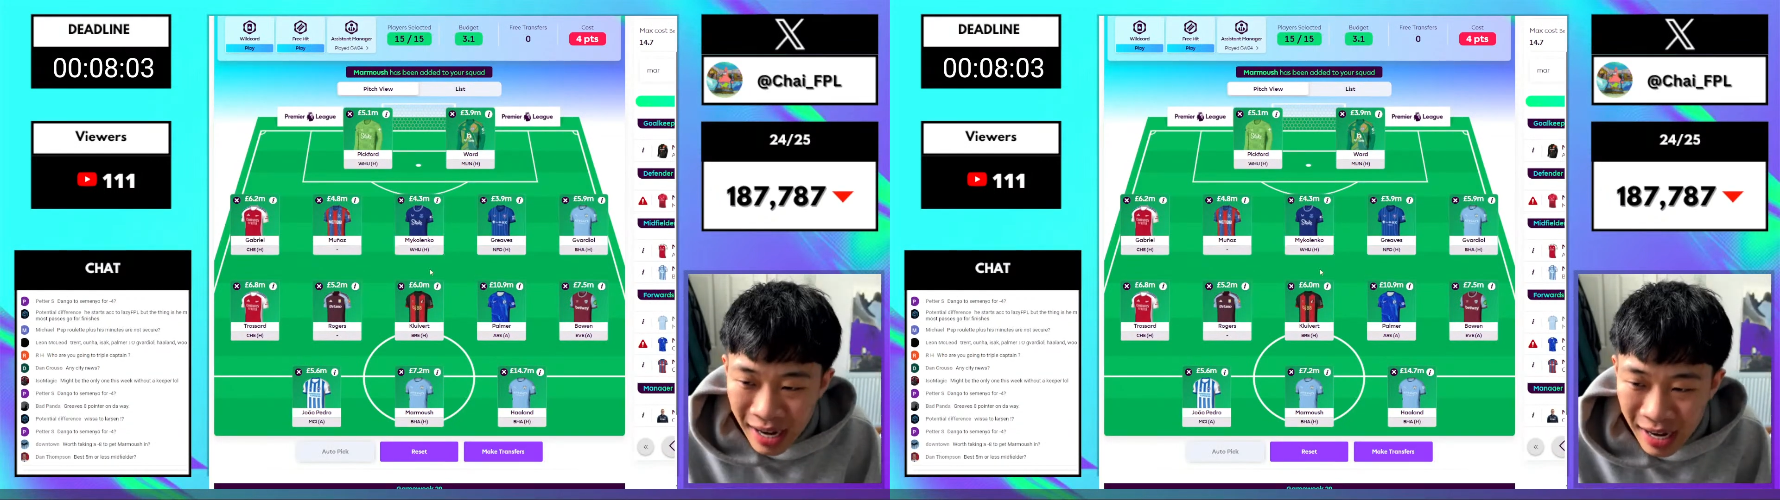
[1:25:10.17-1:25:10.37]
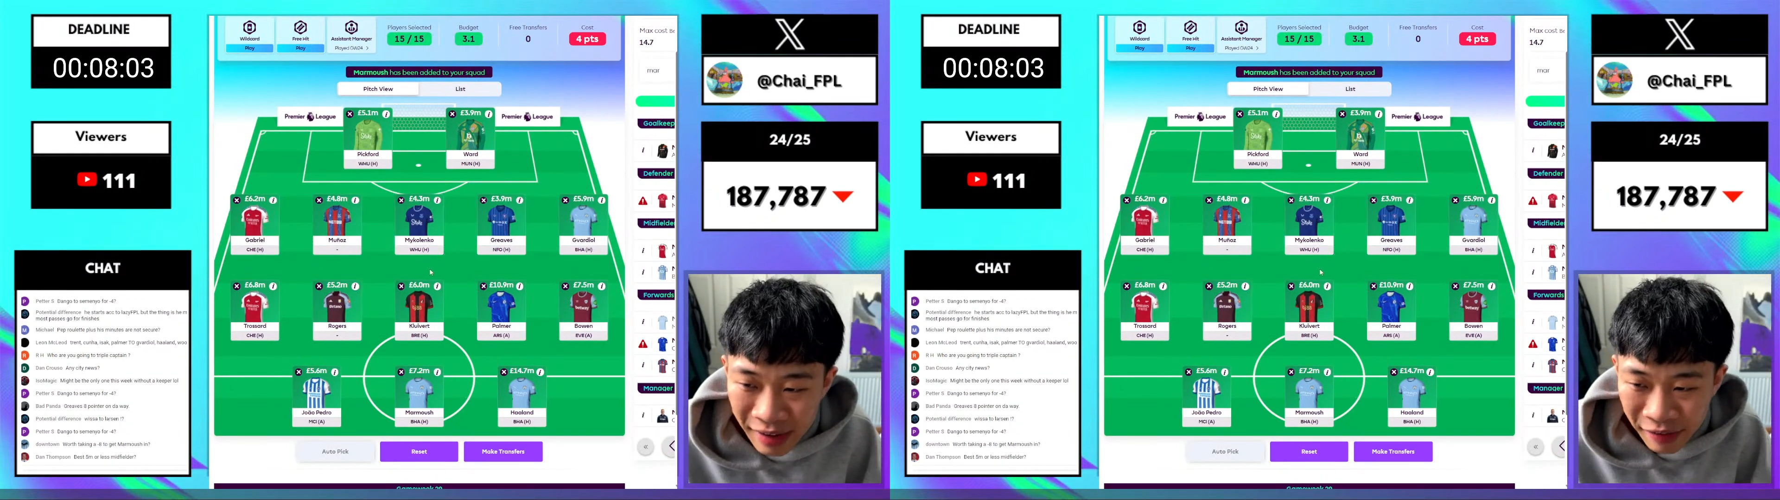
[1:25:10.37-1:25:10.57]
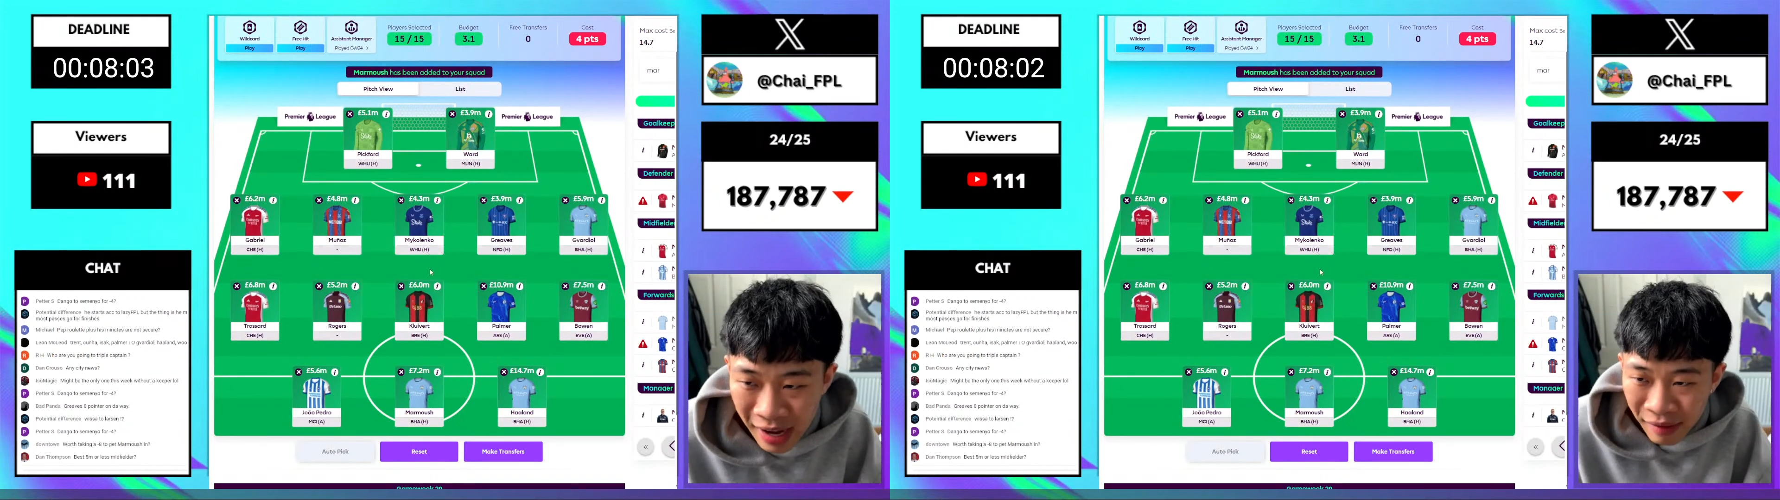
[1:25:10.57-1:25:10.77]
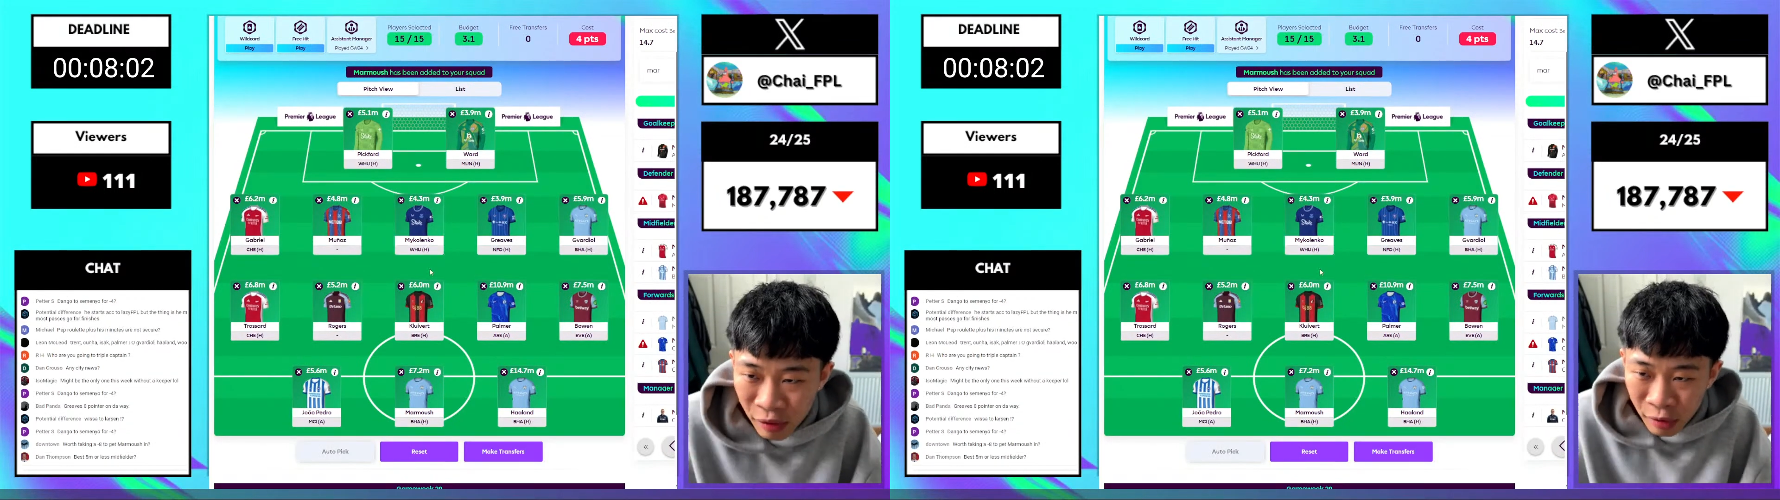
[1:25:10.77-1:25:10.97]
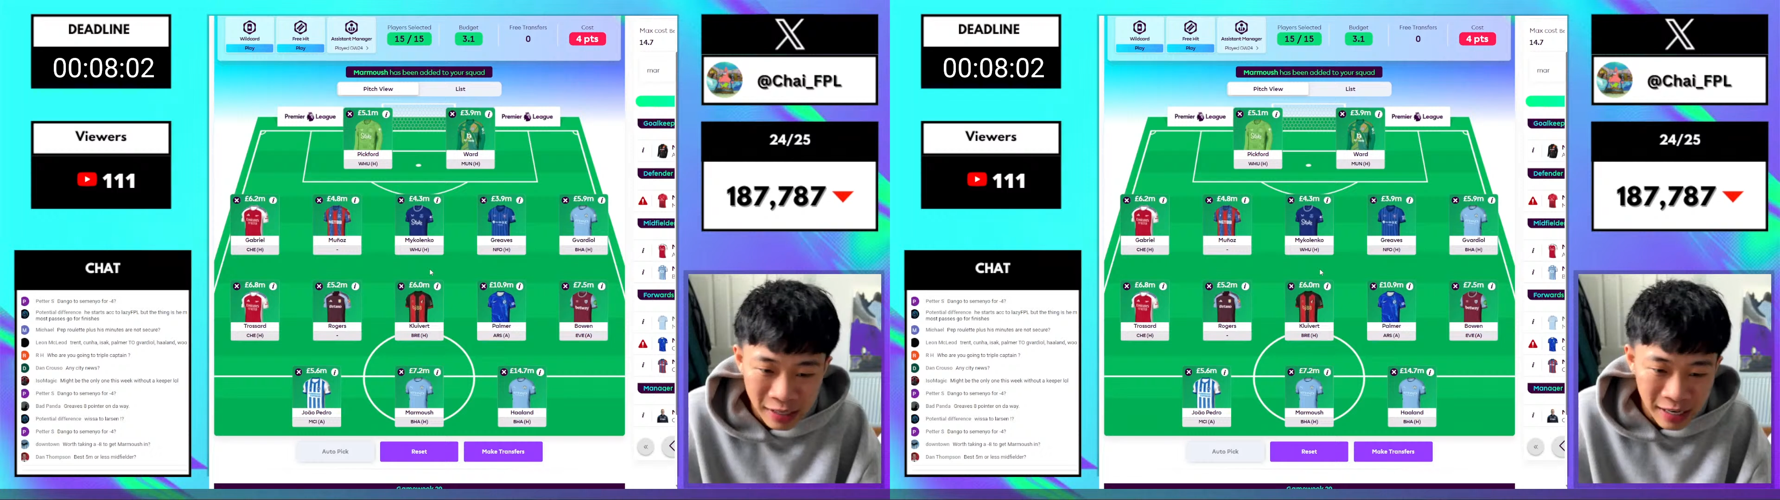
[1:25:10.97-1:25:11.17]
and if you have, who are
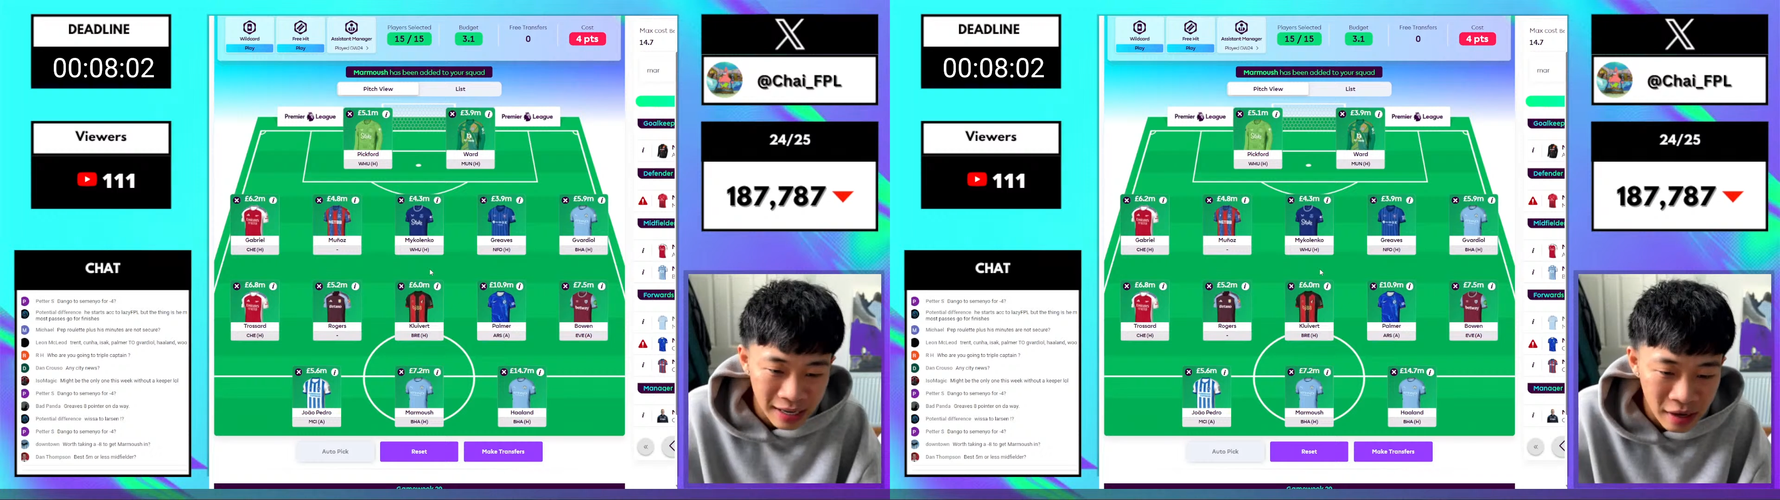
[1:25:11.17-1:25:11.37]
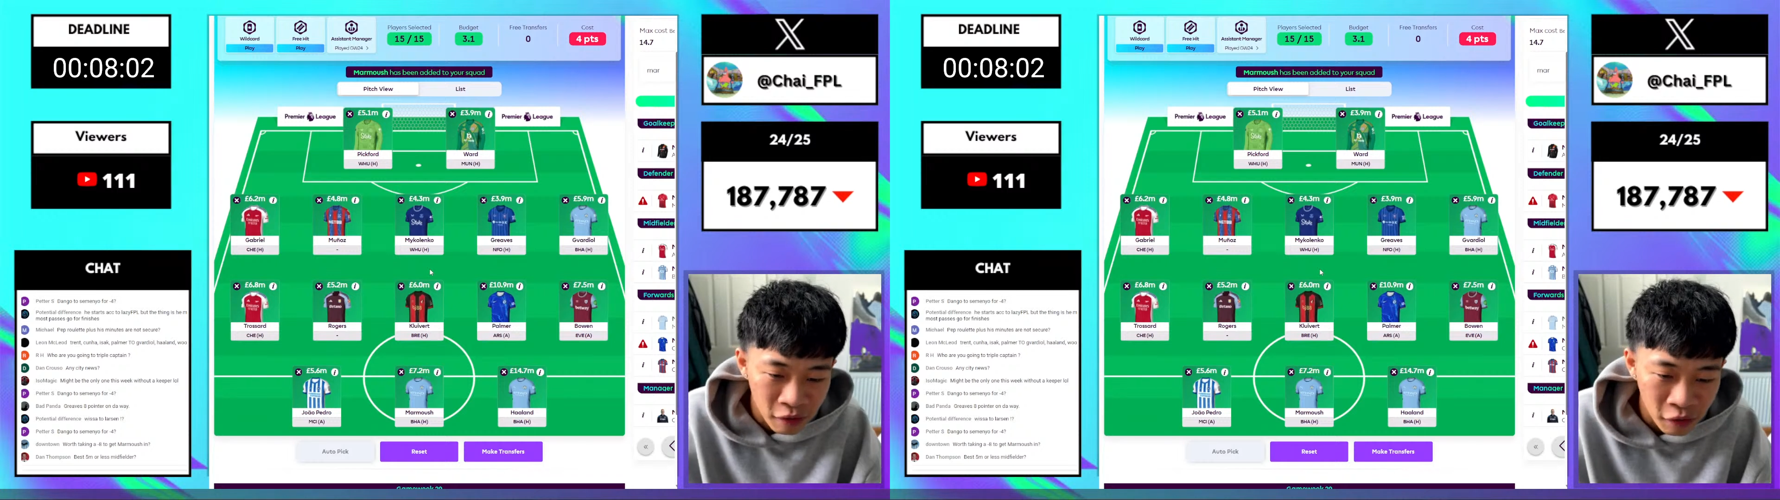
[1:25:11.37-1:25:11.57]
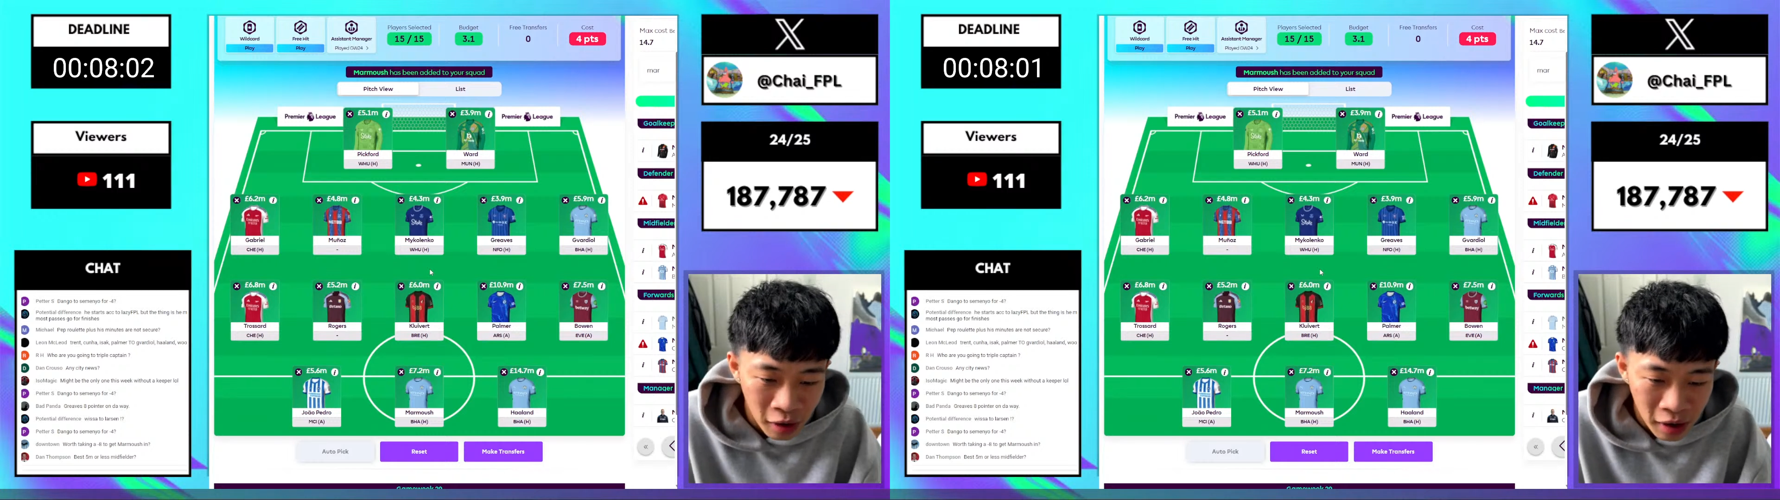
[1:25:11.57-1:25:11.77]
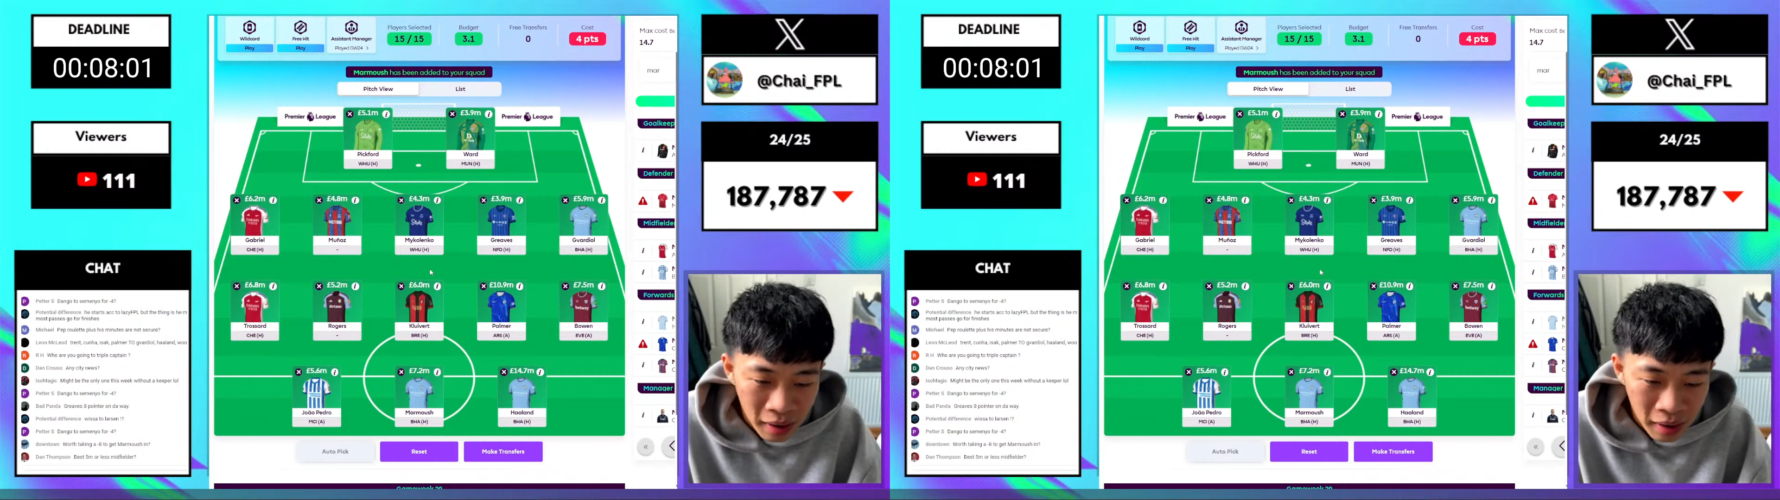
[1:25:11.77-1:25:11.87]
you taking a hit for?